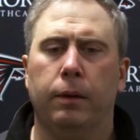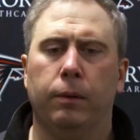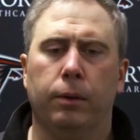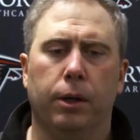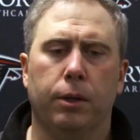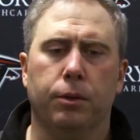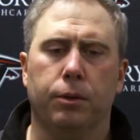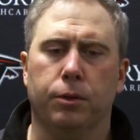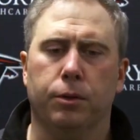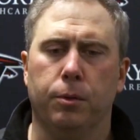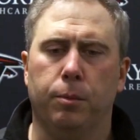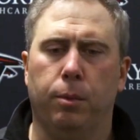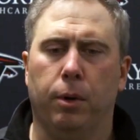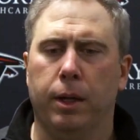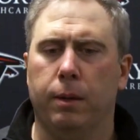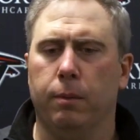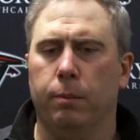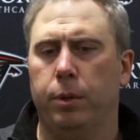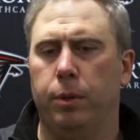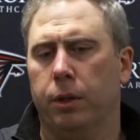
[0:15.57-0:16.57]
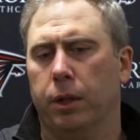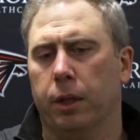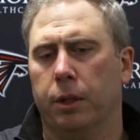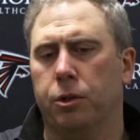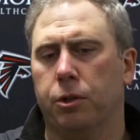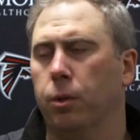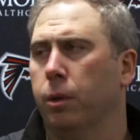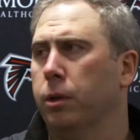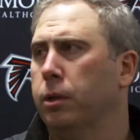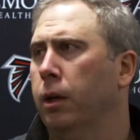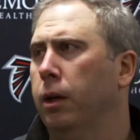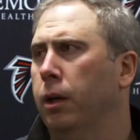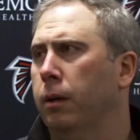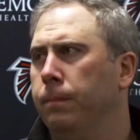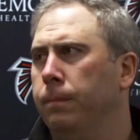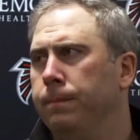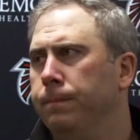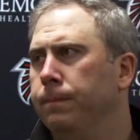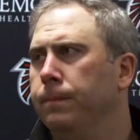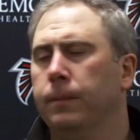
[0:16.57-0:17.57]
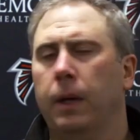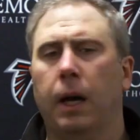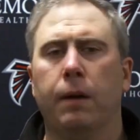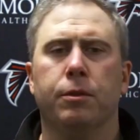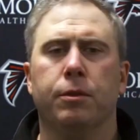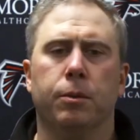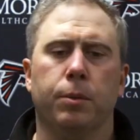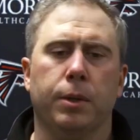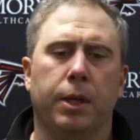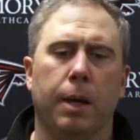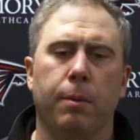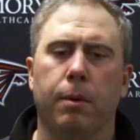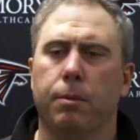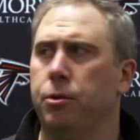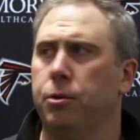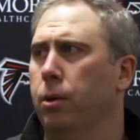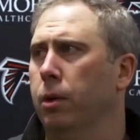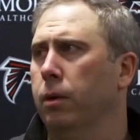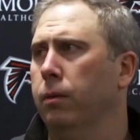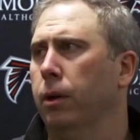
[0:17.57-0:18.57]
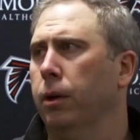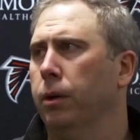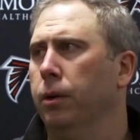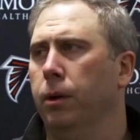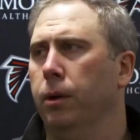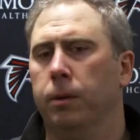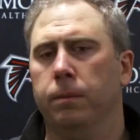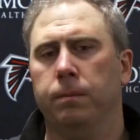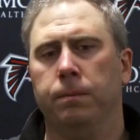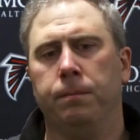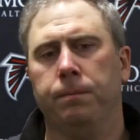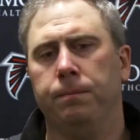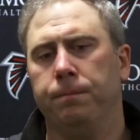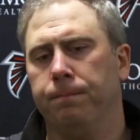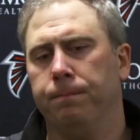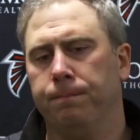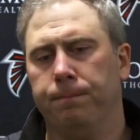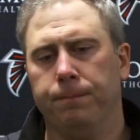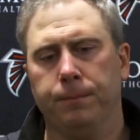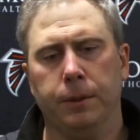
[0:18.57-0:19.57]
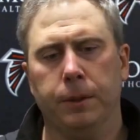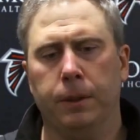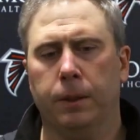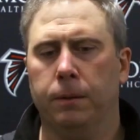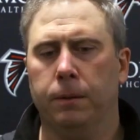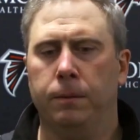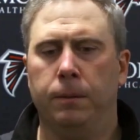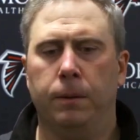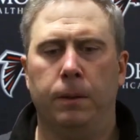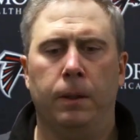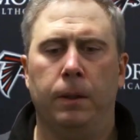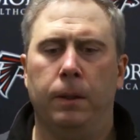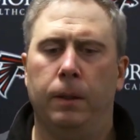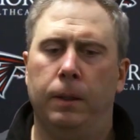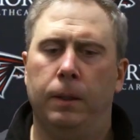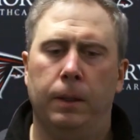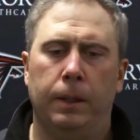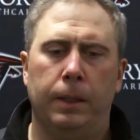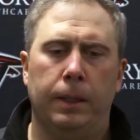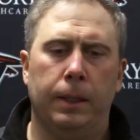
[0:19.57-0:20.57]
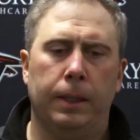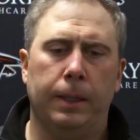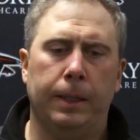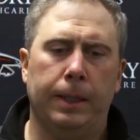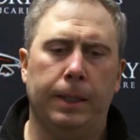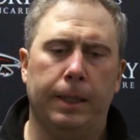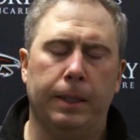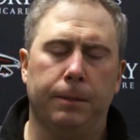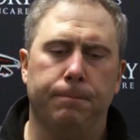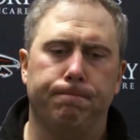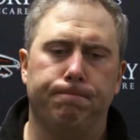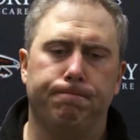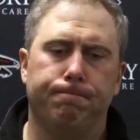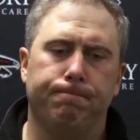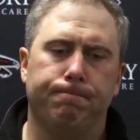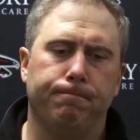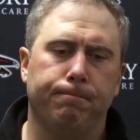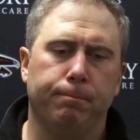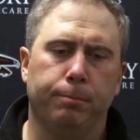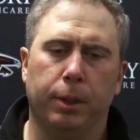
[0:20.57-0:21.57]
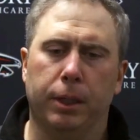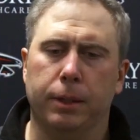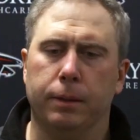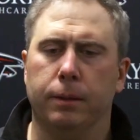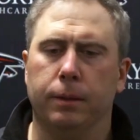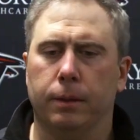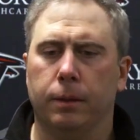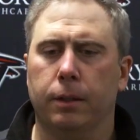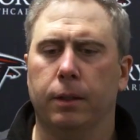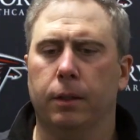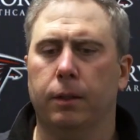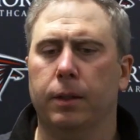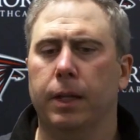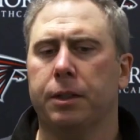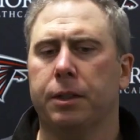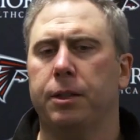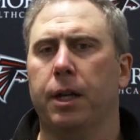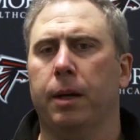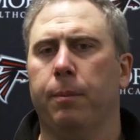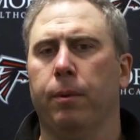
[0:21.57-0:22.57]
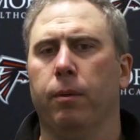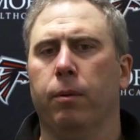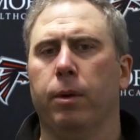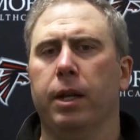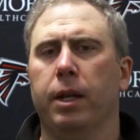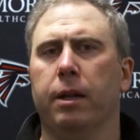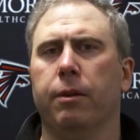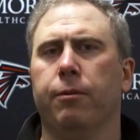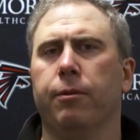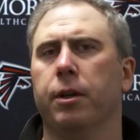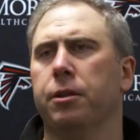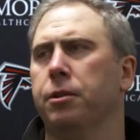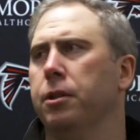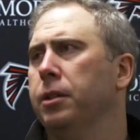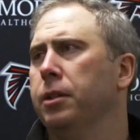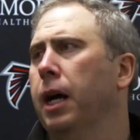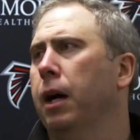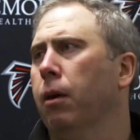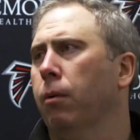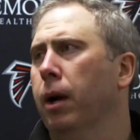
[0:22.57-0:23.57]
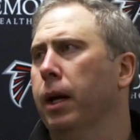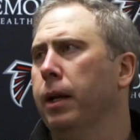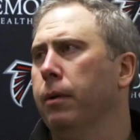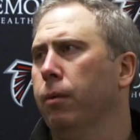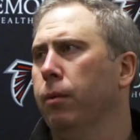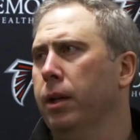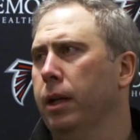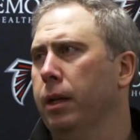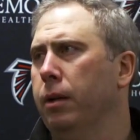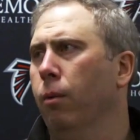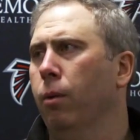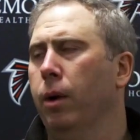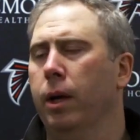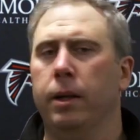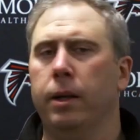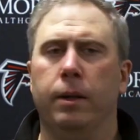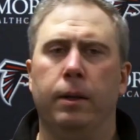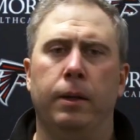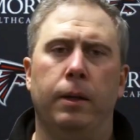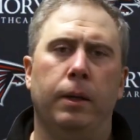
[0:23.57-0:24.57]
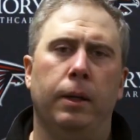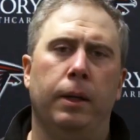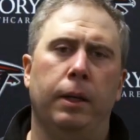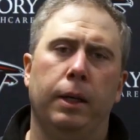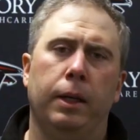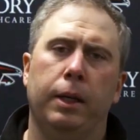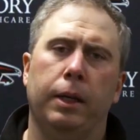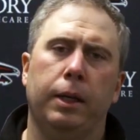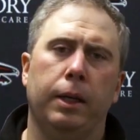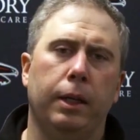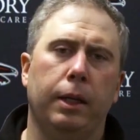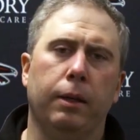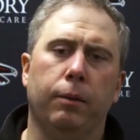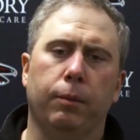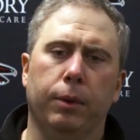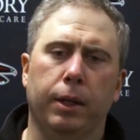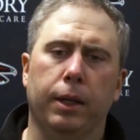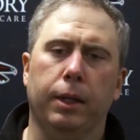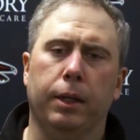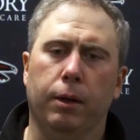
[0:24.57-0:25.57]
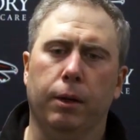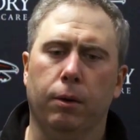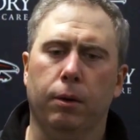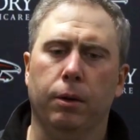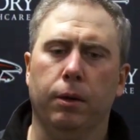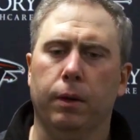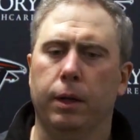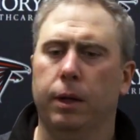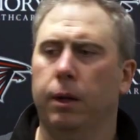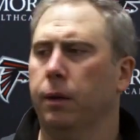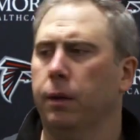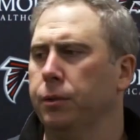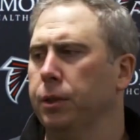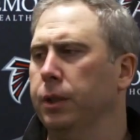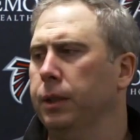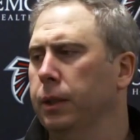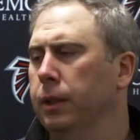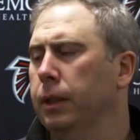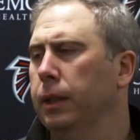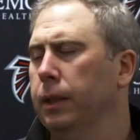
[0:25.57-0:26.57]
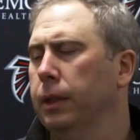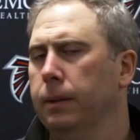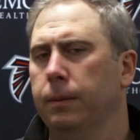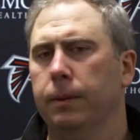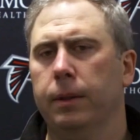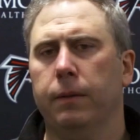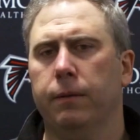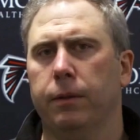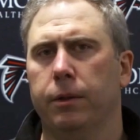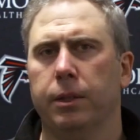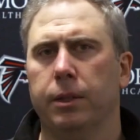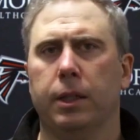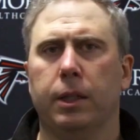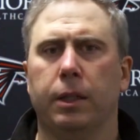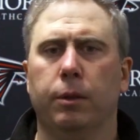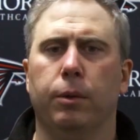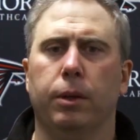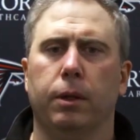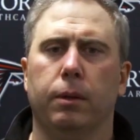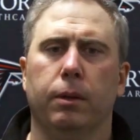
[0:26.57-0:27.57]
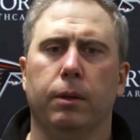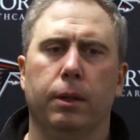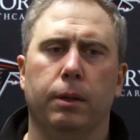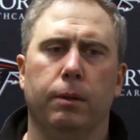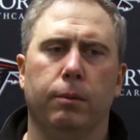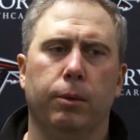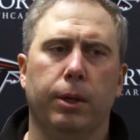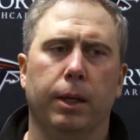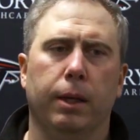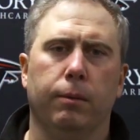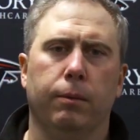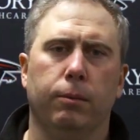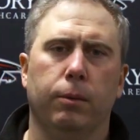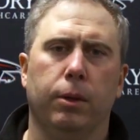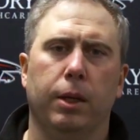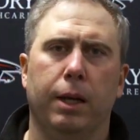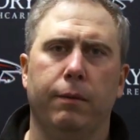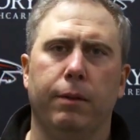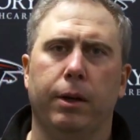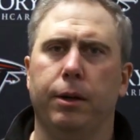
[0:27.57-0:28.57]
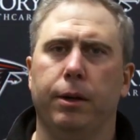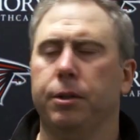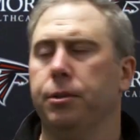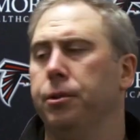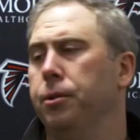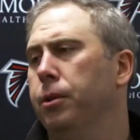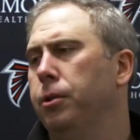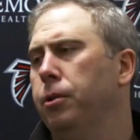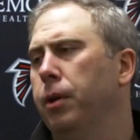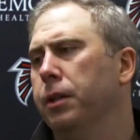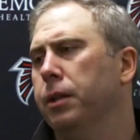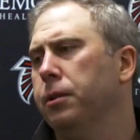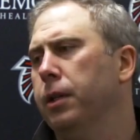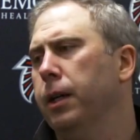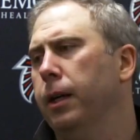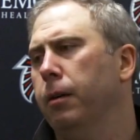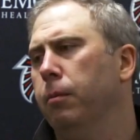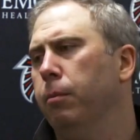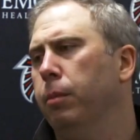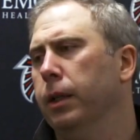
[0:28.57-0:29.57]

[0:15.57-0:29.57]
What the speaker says: Regardless of you're building short term, obviously we came up short of our goal, you know. But in the next step, we need to finish this out right. We need to win. And then we need to go into the offseason, and if there's anything we'll have areas to address there.